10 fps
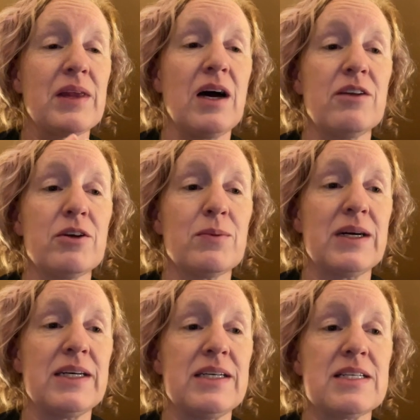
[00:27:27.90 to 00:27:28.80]

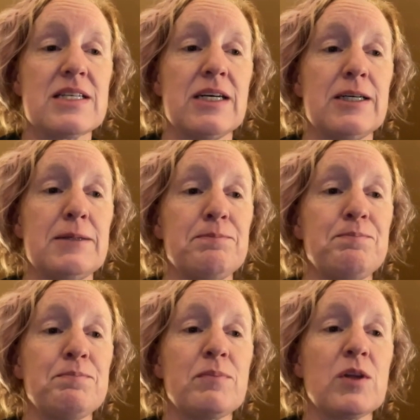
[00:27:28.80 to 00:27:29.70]
Otherwise,
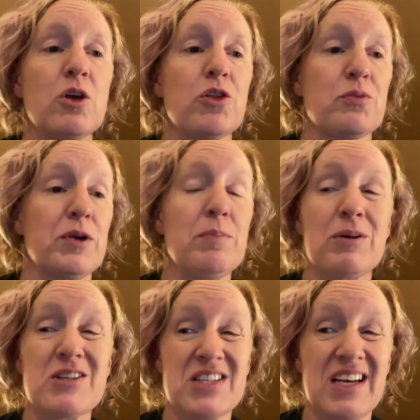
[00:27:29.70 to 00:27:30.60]

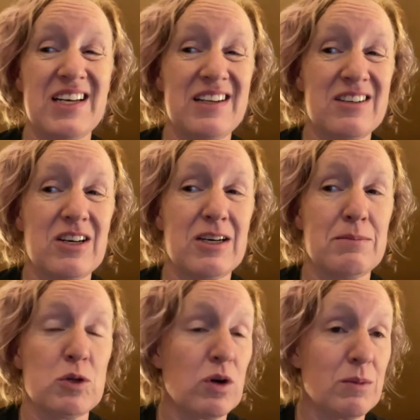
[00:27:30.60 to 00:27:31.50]
3%
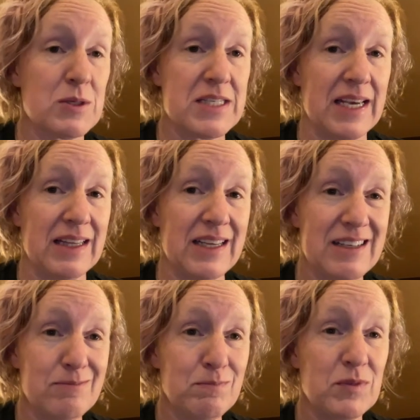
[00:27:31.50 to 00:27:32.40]
normal
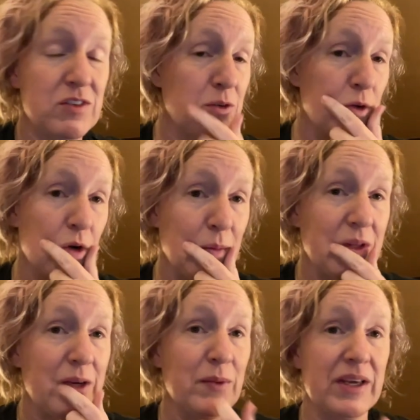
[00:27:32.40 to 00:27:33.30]
saline. So
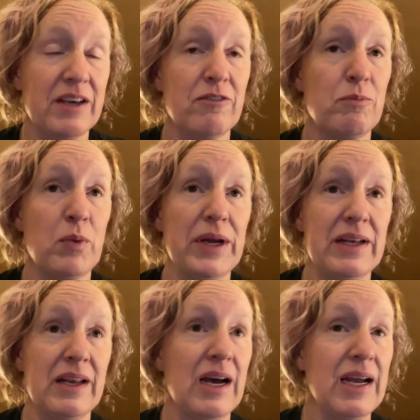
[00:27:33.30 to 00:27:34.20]
normally we give
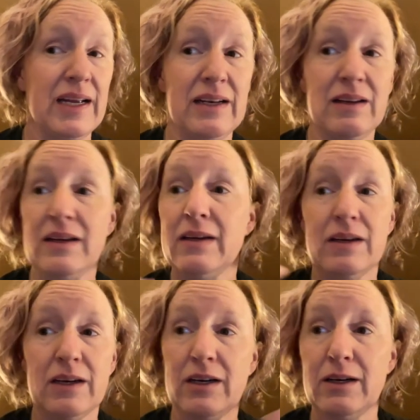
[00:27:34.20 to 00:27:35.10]
0.9
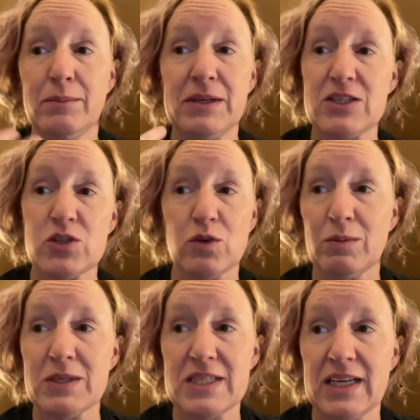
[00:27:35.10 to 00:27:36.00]
is
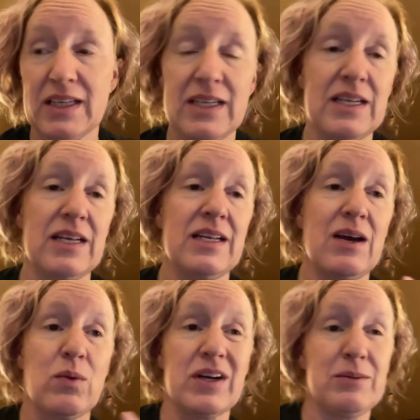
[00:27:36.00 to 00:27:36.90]
normal saline, and
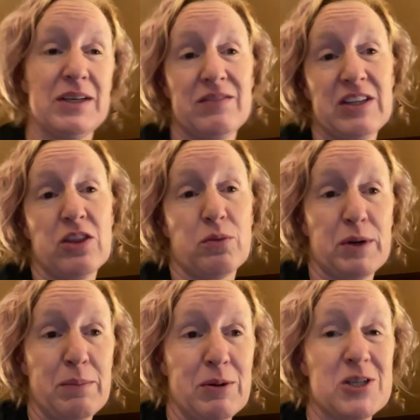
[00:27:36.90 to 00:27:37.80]
now we're going to be giving
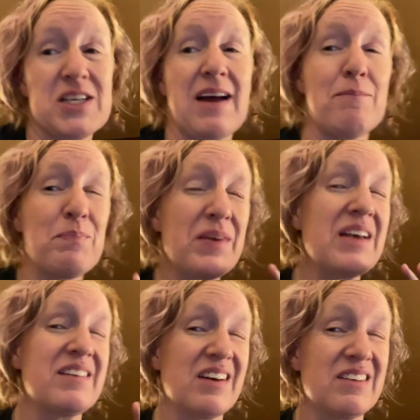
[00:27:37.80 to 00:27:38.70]
3%.
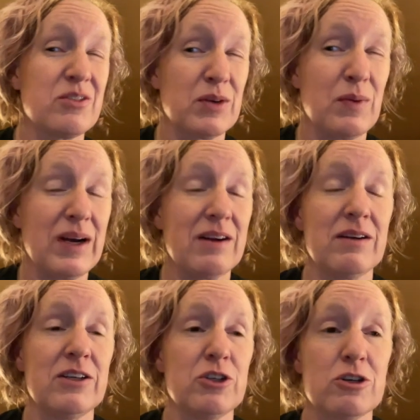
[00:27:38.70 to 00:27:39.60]
It does require
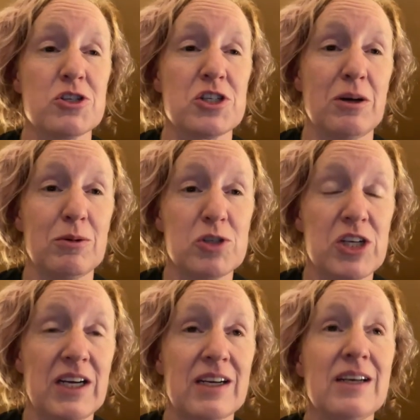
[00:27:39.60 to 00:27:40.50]
a nurse double
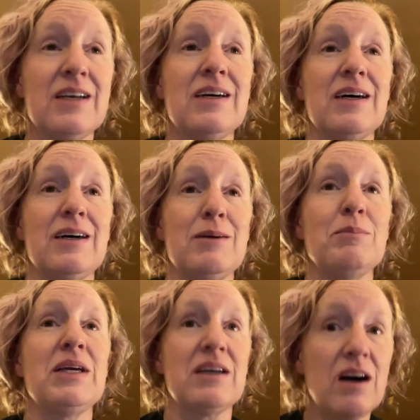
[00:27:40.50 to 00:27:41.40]
check
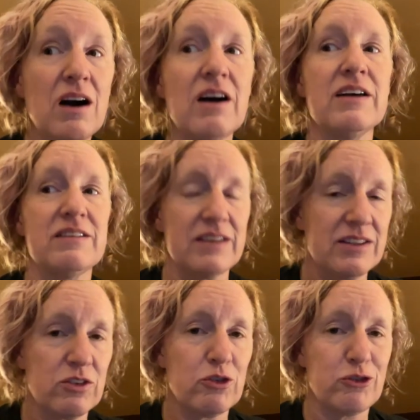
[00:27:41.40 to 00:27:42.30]
because
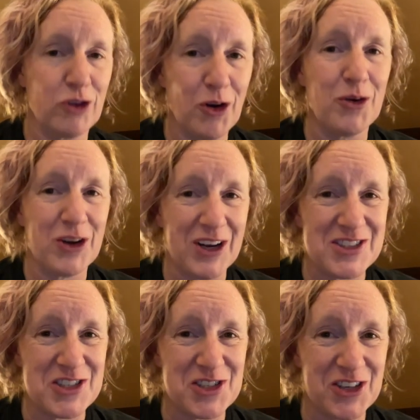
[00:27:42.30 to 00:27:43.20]
it's so
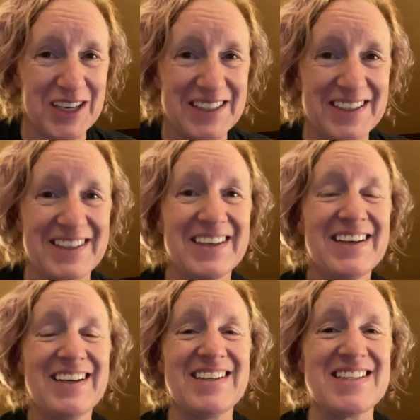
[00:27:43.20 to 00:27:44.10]
concentrated
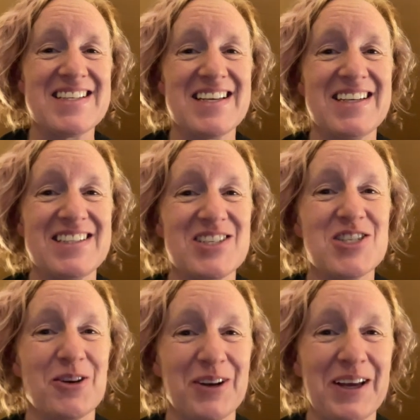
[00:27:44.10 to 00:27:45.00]
in
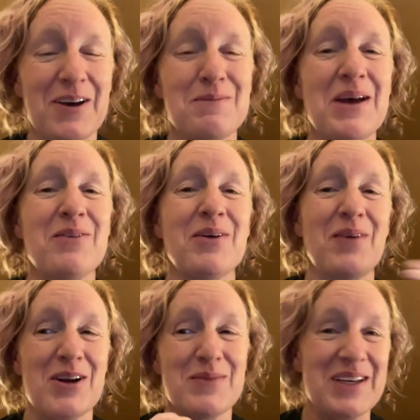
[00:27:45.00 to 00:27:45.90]
sodium, and we
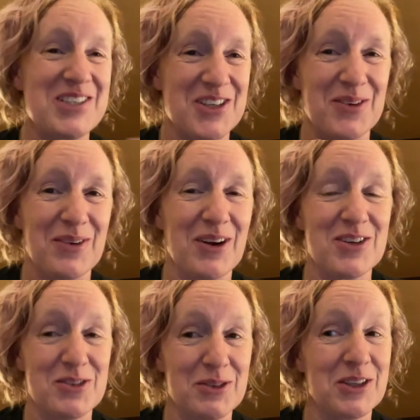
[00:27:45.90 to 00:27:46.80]
want to make sure we're
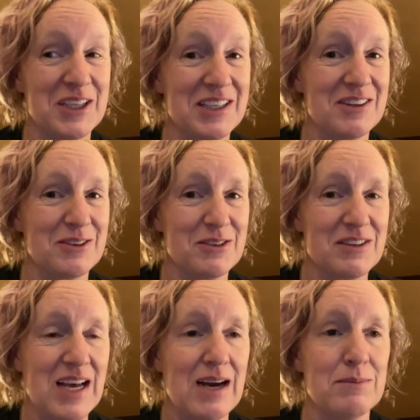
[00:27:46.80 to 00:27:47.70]
also looking at those
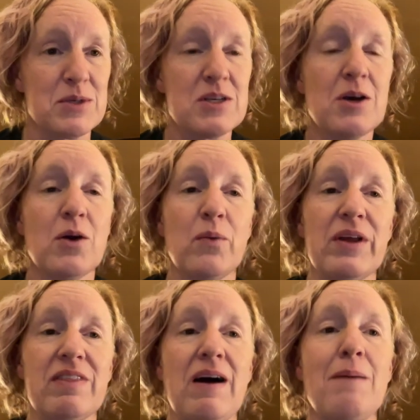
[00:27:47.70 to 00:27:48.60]
labs
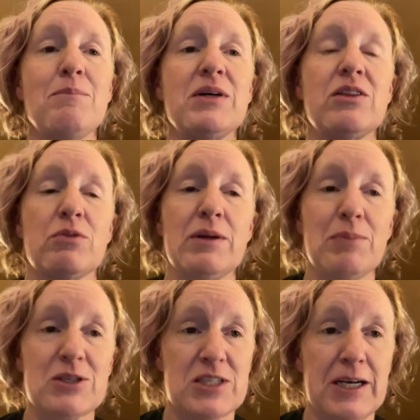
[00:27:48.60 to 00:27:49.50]
with that. But
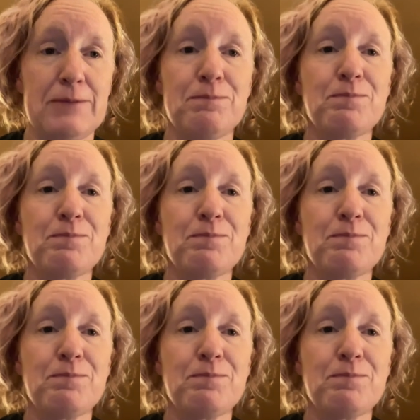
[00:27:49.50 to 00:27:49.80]
3%